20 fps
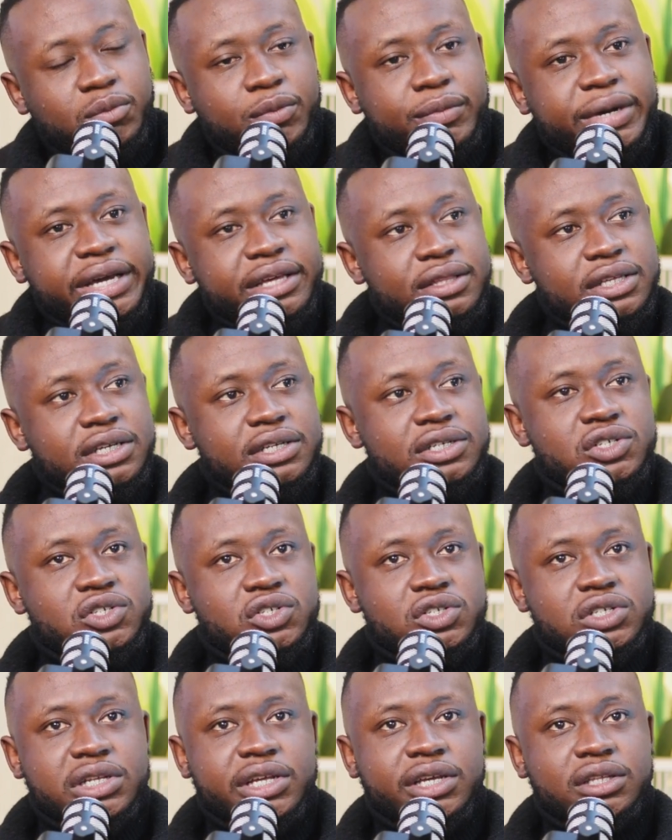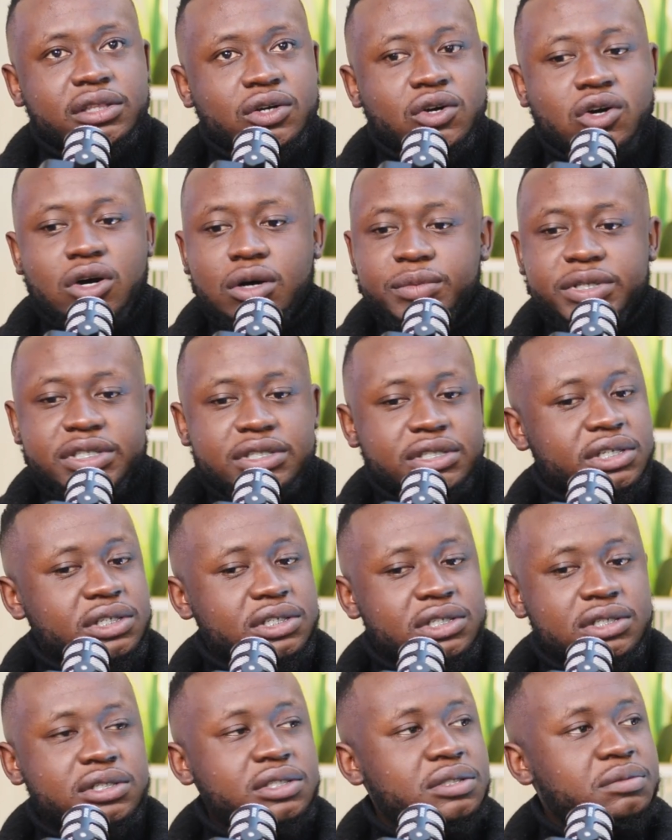But my thing is just like the comment
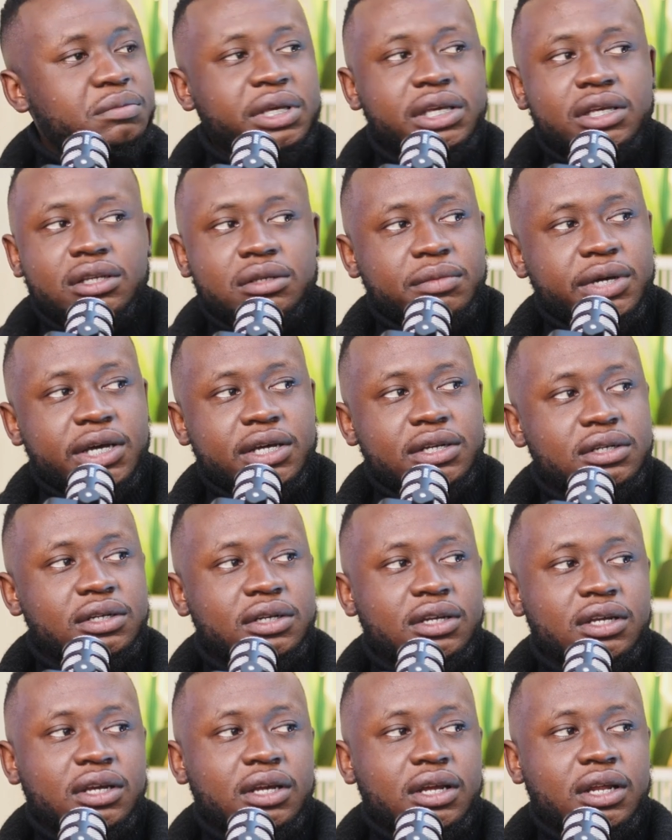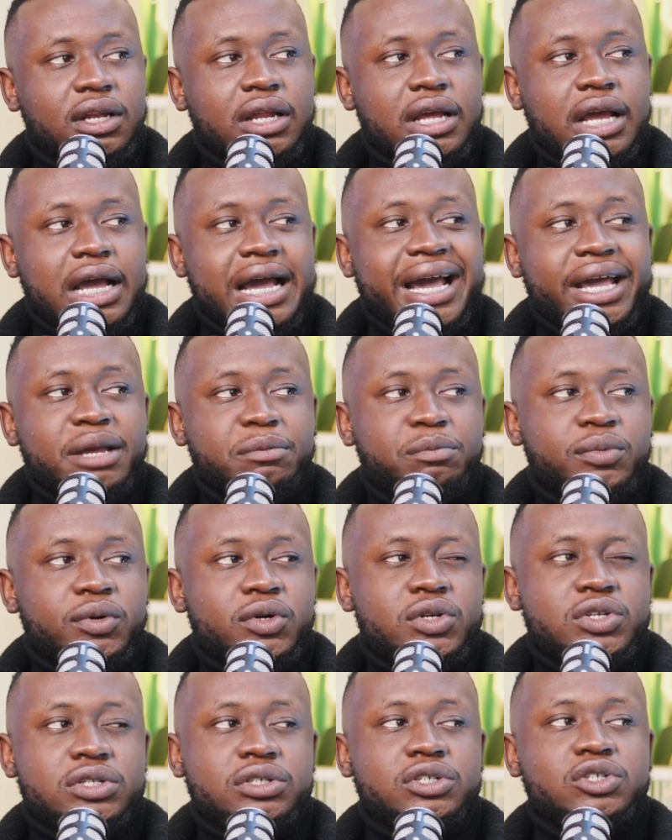section is mean, man. I
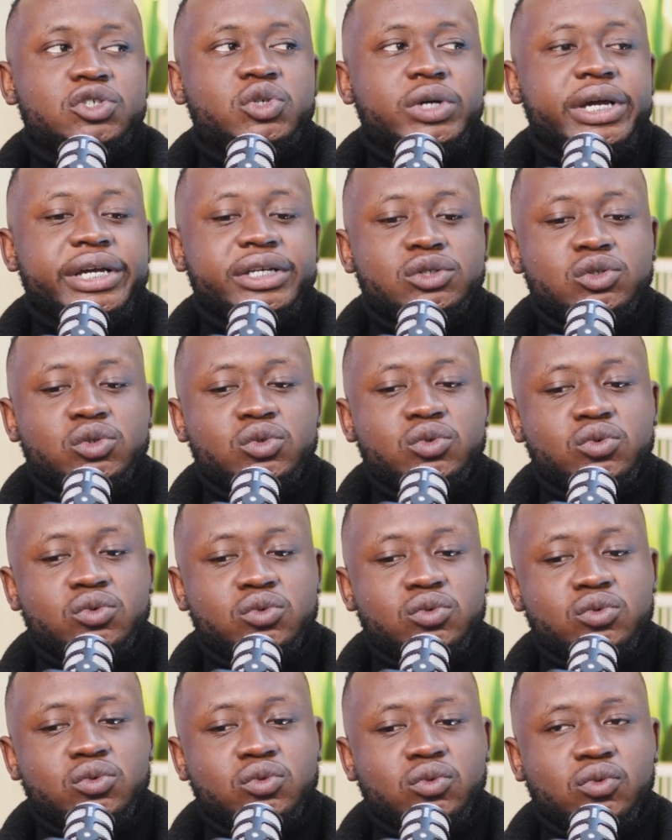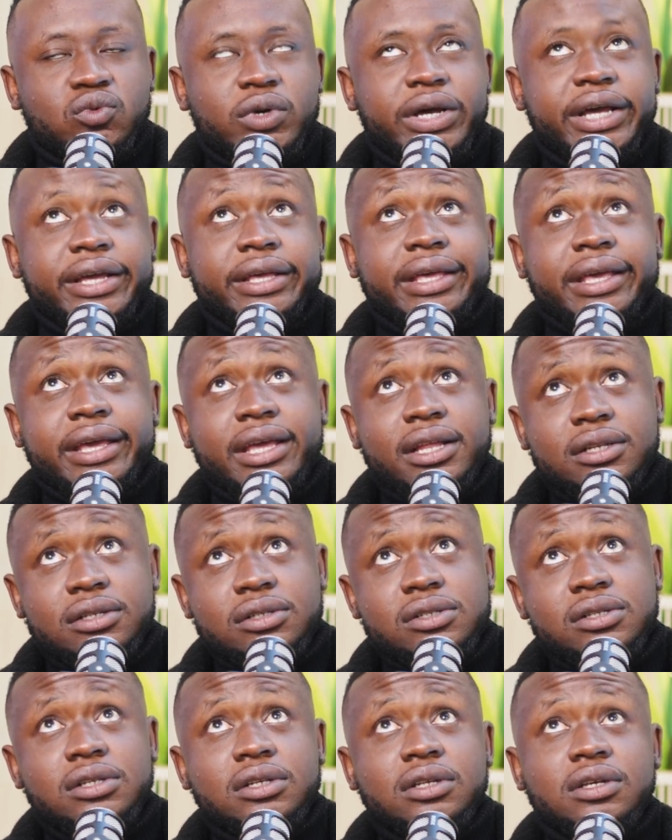personally try to,
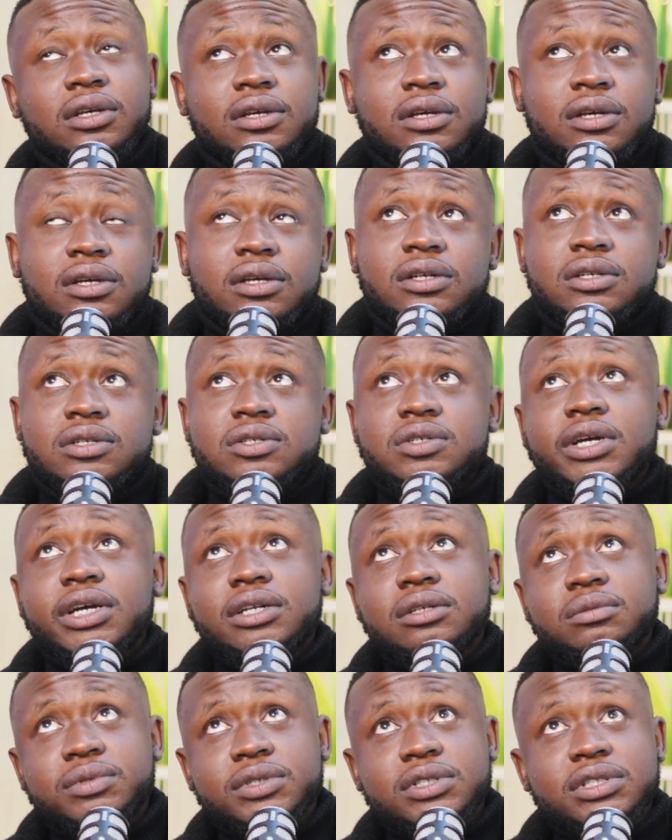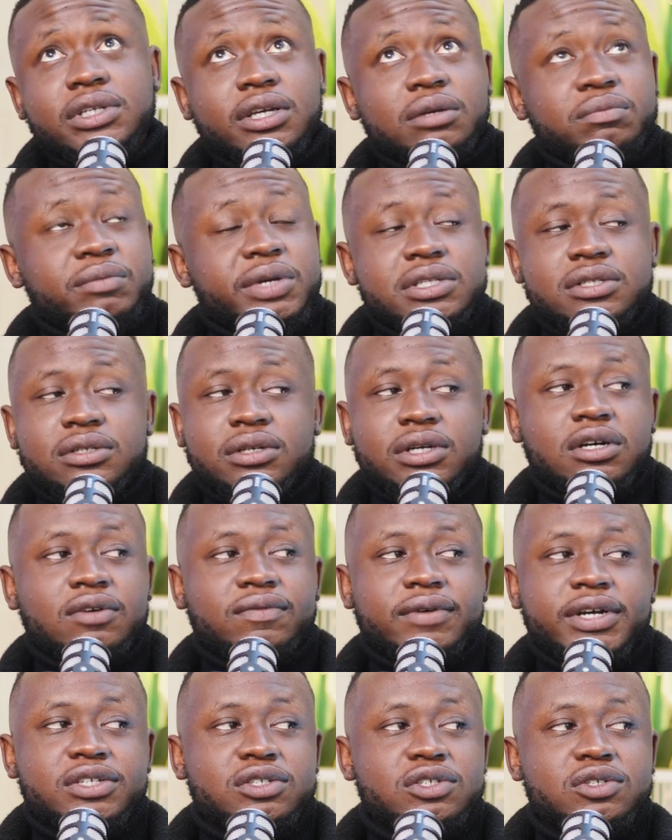again, in trying to protect mental
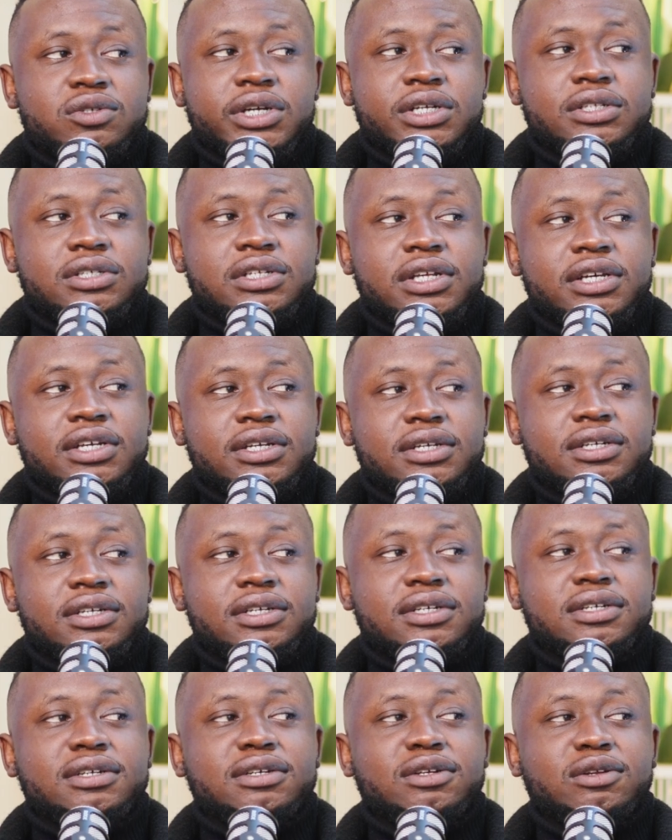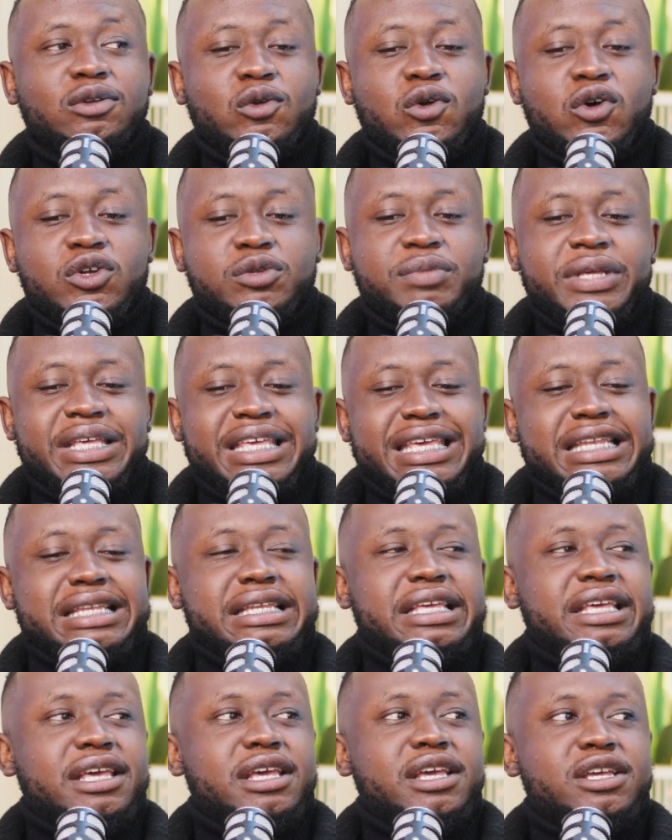health, I just try to like not be
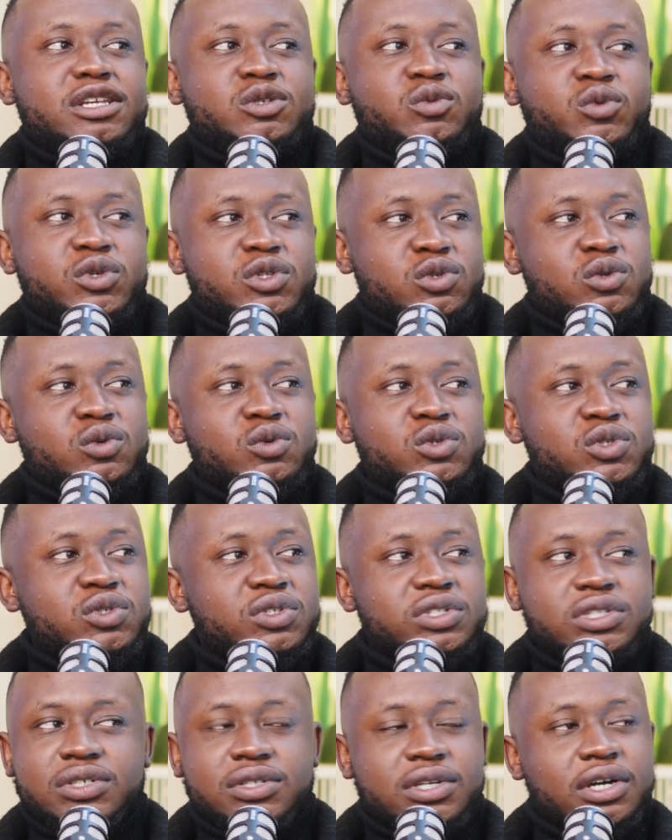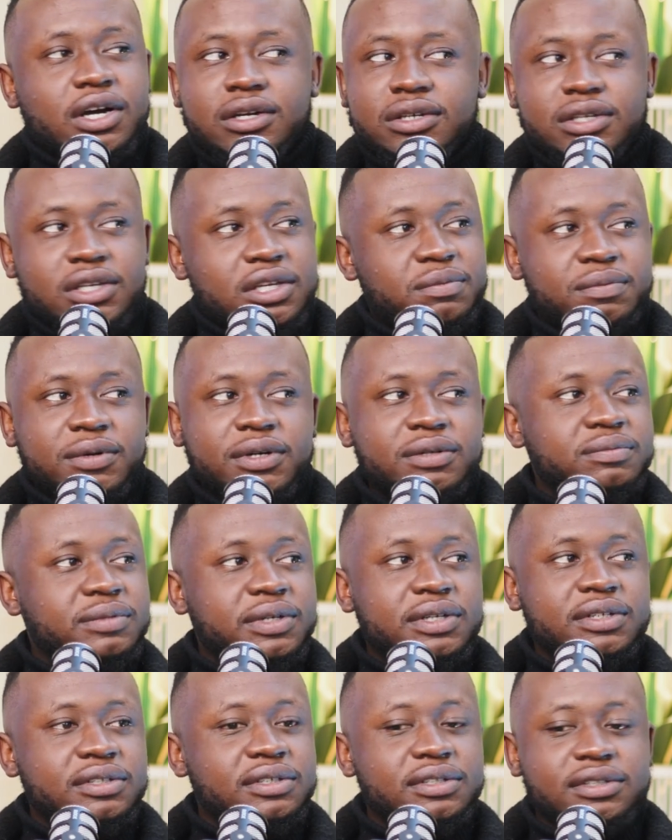engaged with socials because you can't keep up,
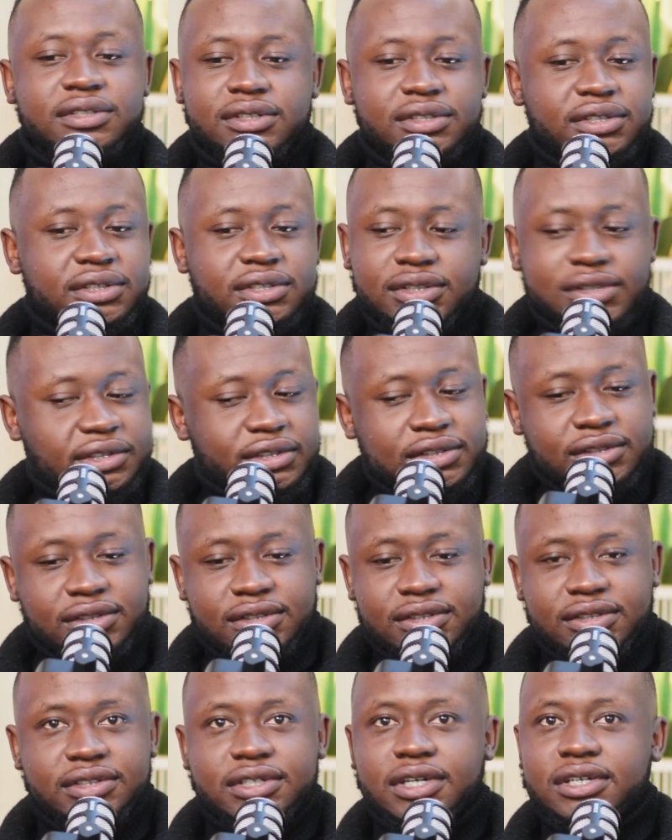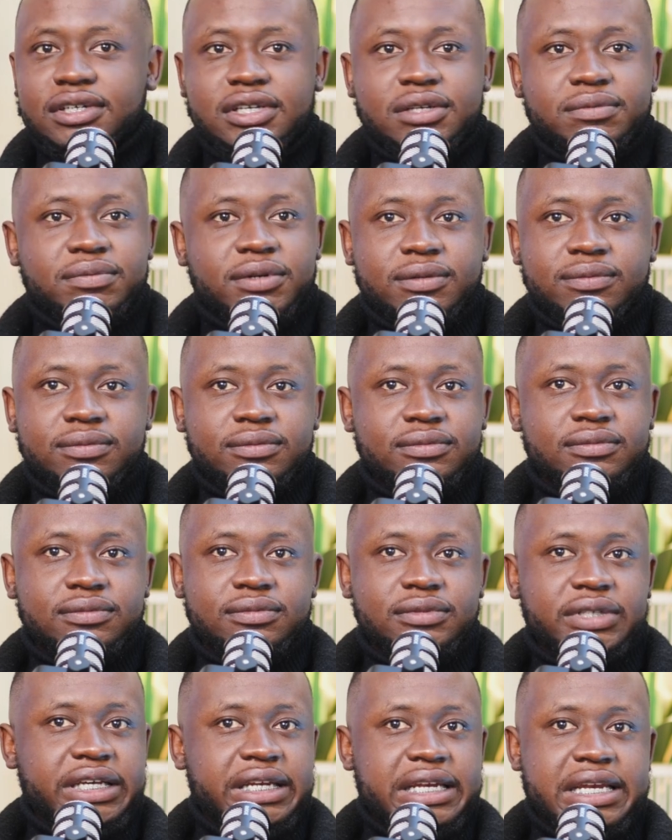man. Can't keep up.
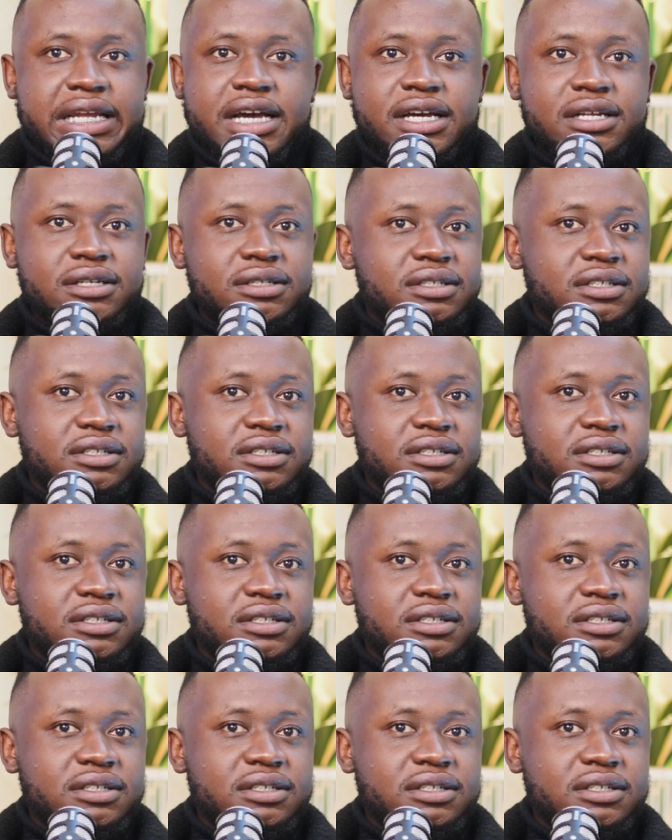Cannot.